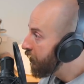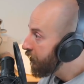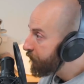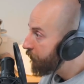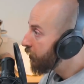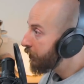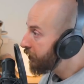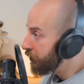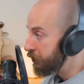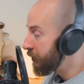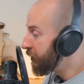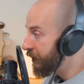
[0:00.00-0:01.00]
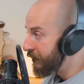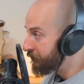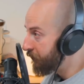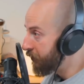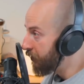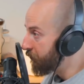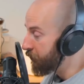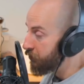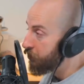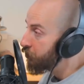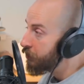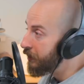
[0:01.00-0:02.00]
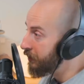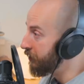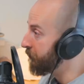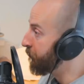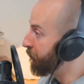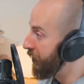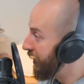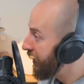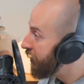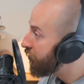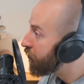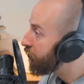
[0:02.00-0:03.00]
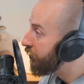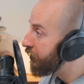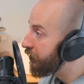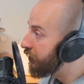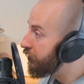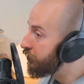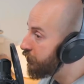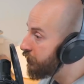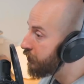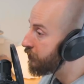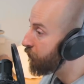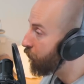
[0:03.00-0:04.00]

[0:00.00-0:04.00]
For nothing. She didn't ask for anything in return. I didn't pay her or anything. She just